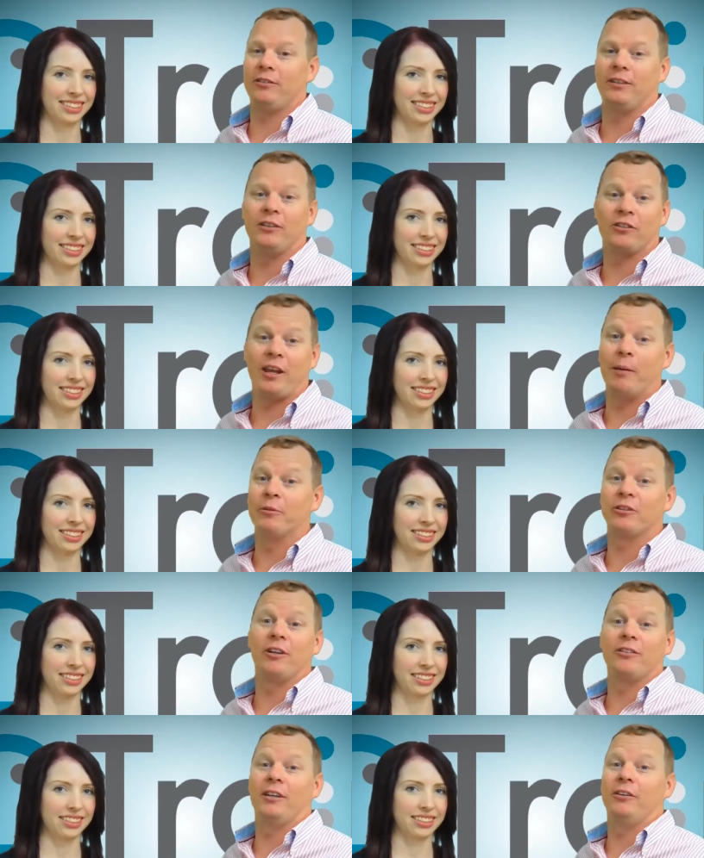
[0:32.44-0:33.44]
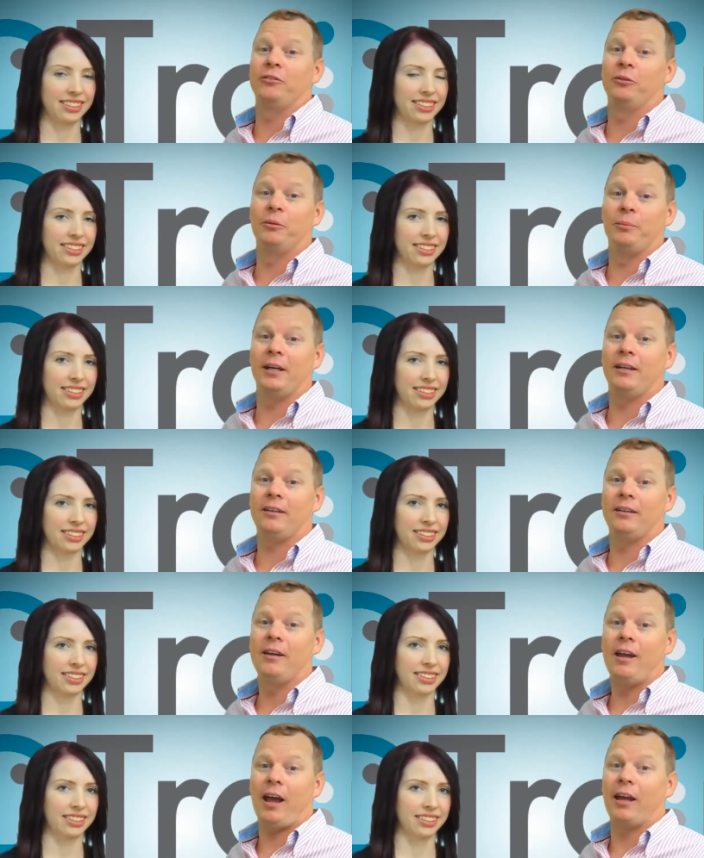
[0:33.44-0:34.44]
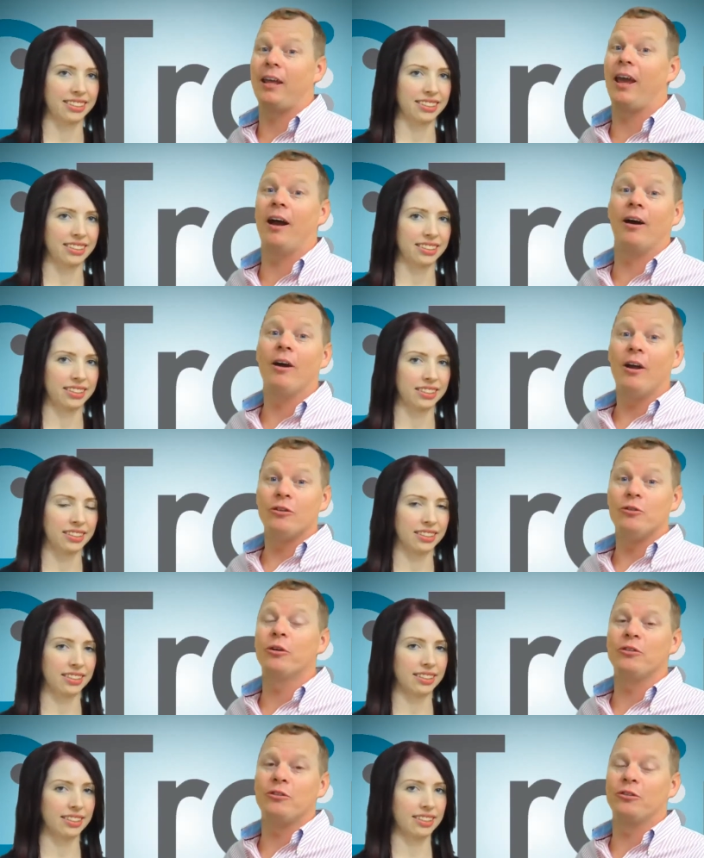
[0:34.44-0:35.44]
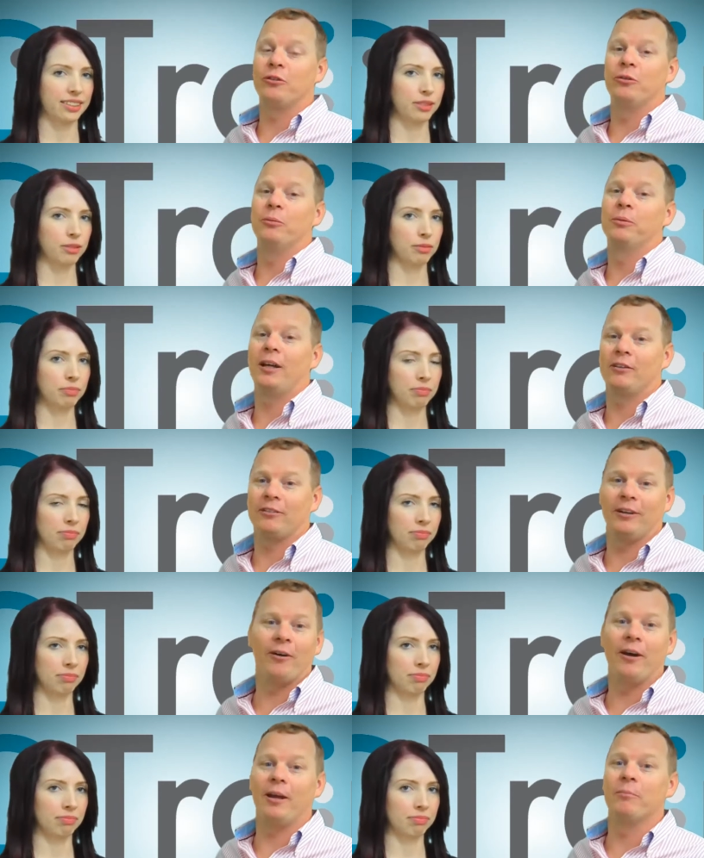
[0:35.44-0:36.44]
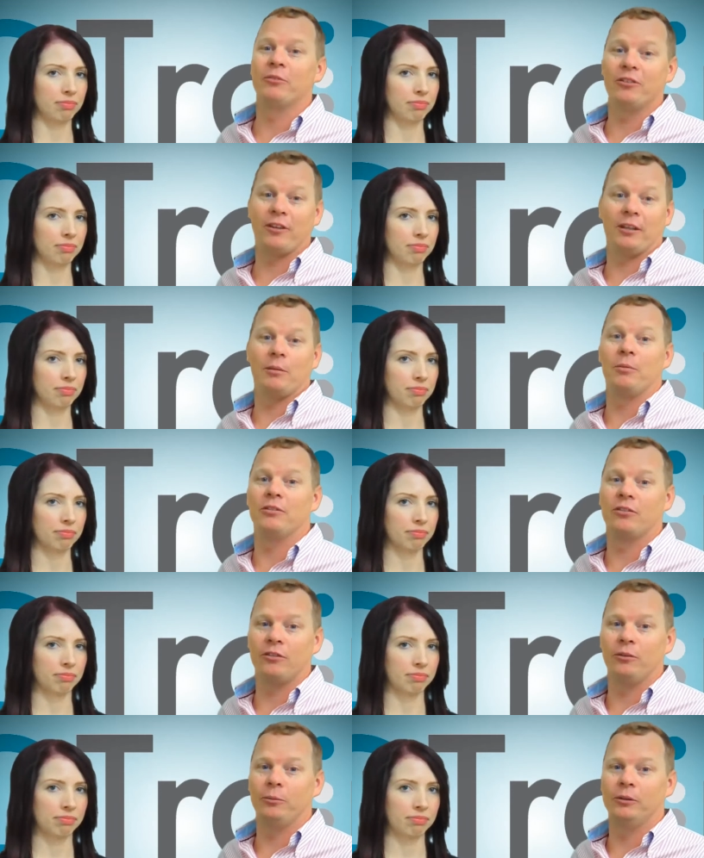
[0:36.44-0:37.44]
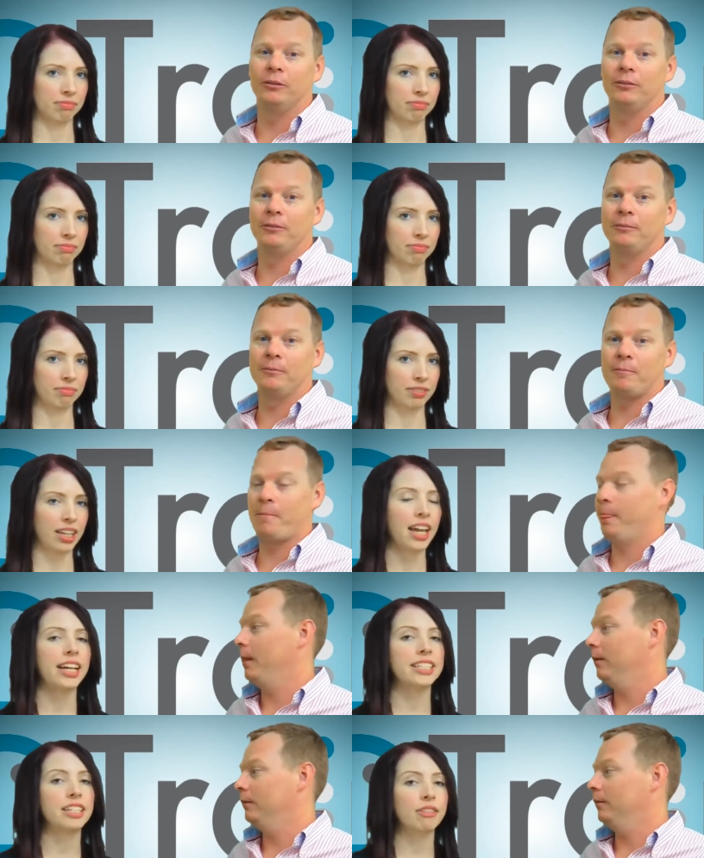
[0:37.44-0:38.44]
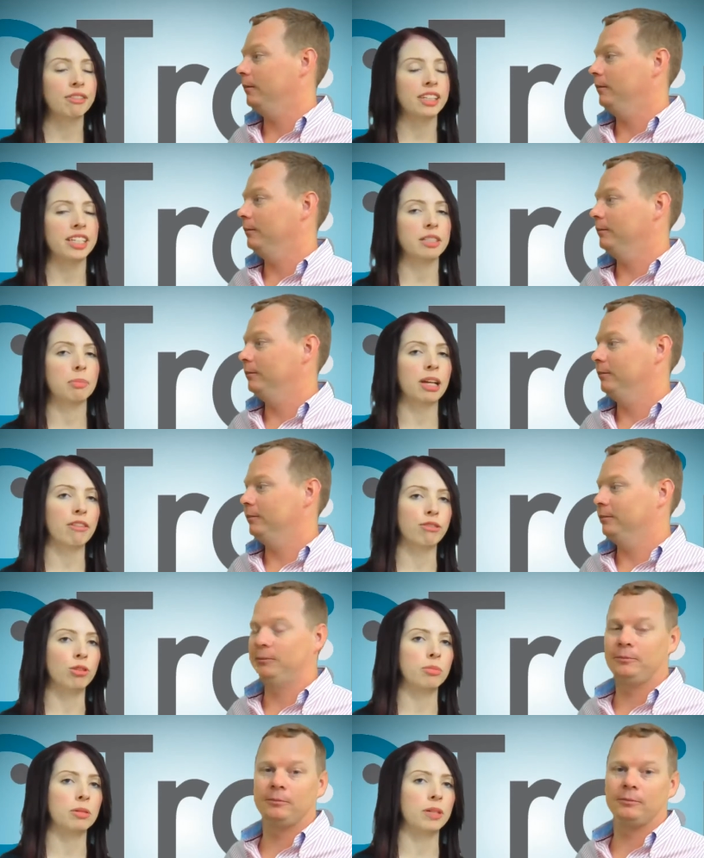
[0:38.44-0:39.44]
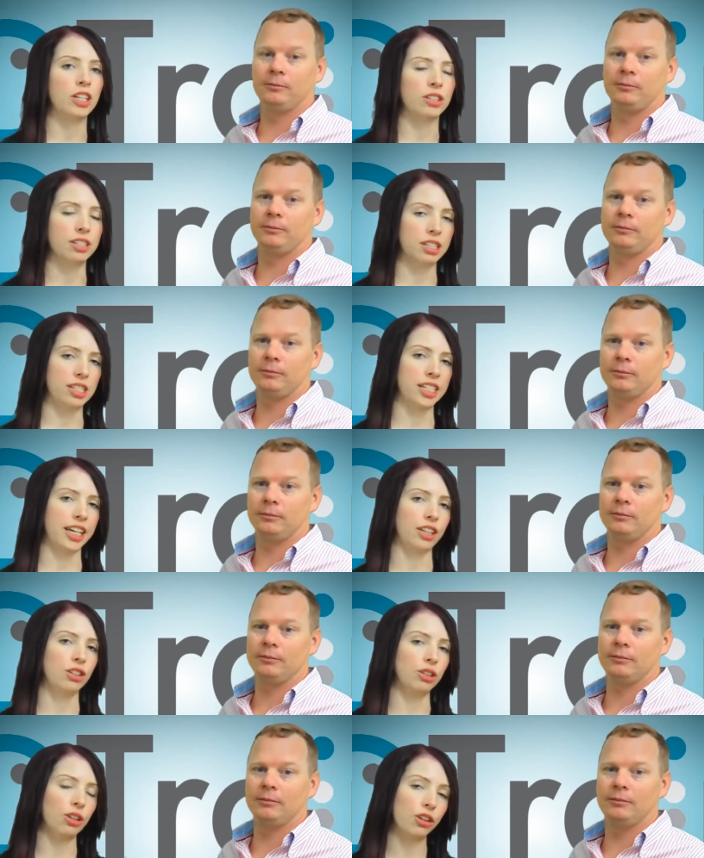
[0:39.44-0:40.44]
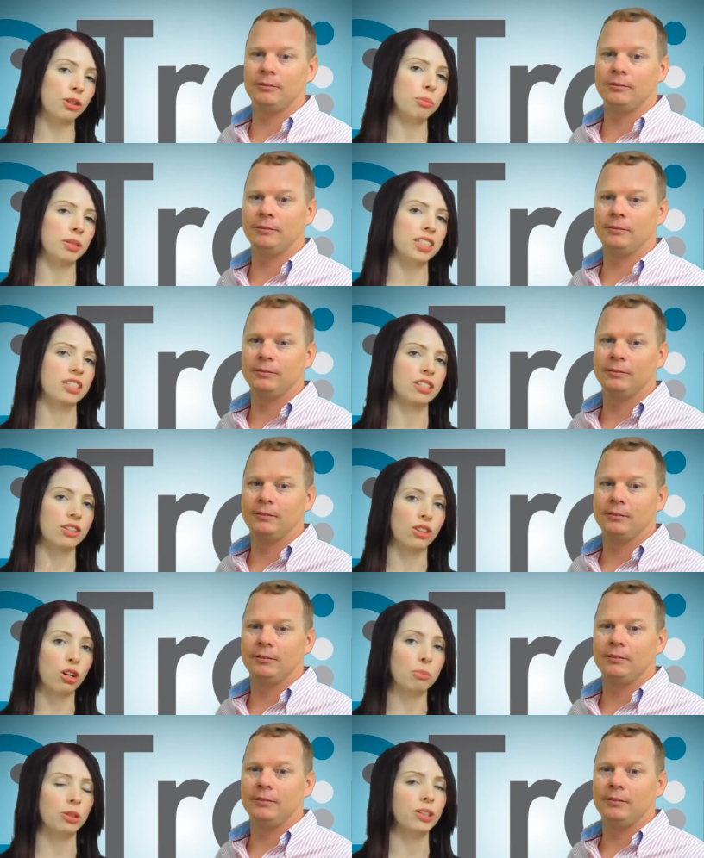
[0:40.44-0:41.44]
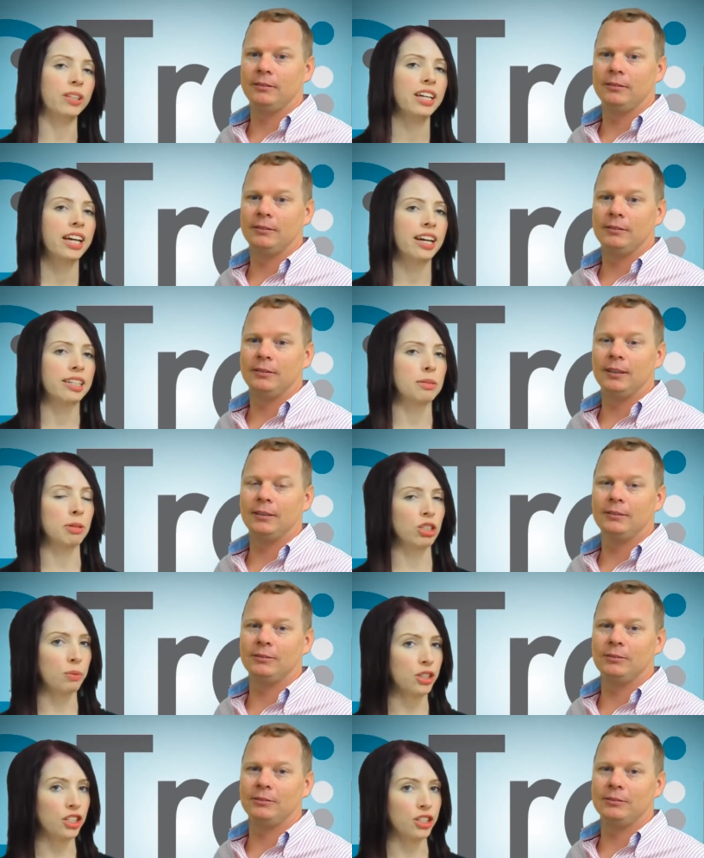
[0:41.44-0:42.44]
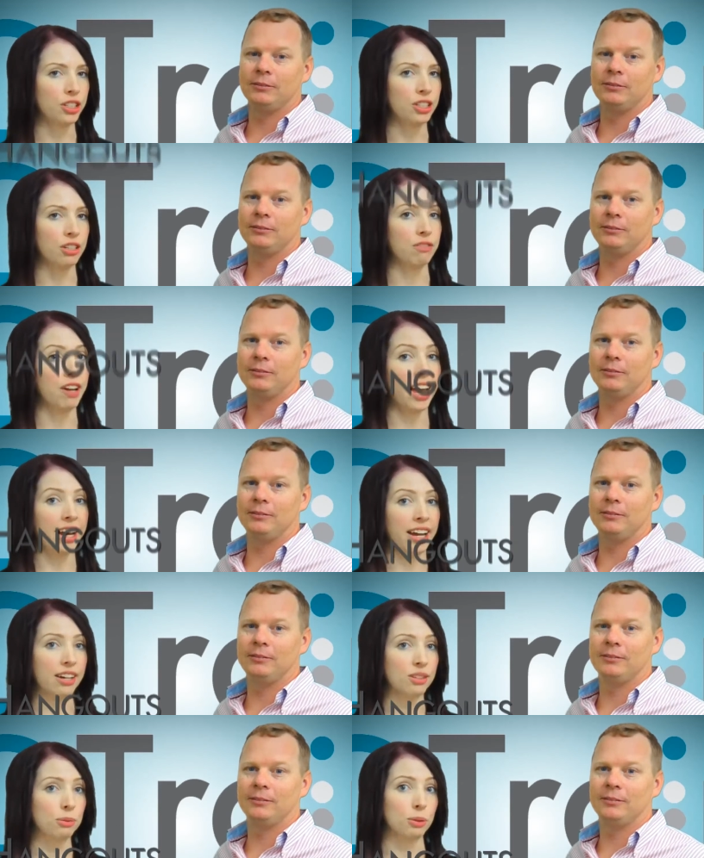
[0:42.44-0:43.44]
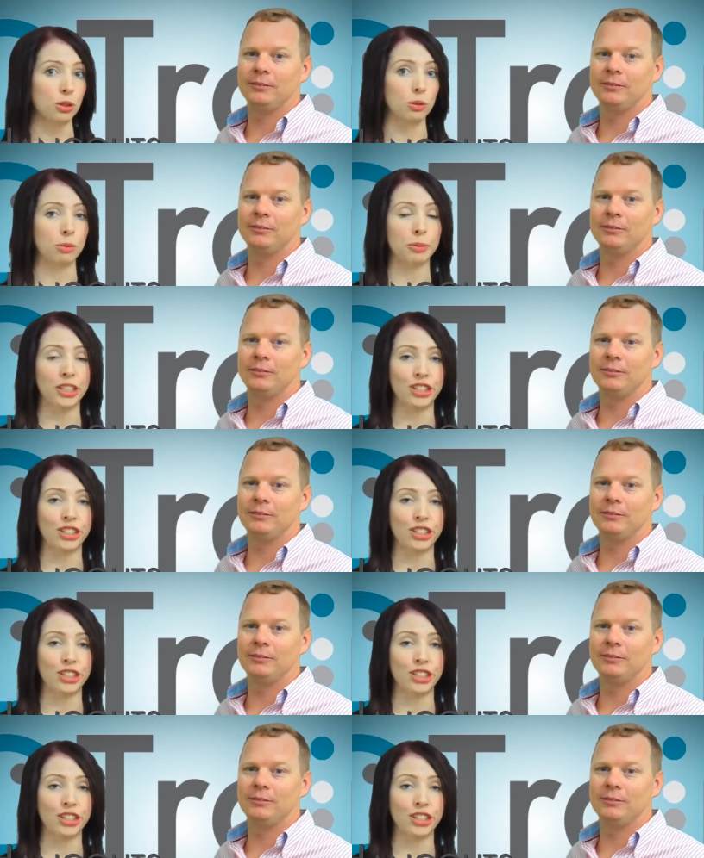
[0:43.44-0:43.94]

Speaker 1: of things, and Emma's going to tell us all about it and how you can use Google Plus like I am to take the business to the world.
Speaker 2: It definitely is a platform to be on to take your local business global, especially with the use of Hangouts, which we'll be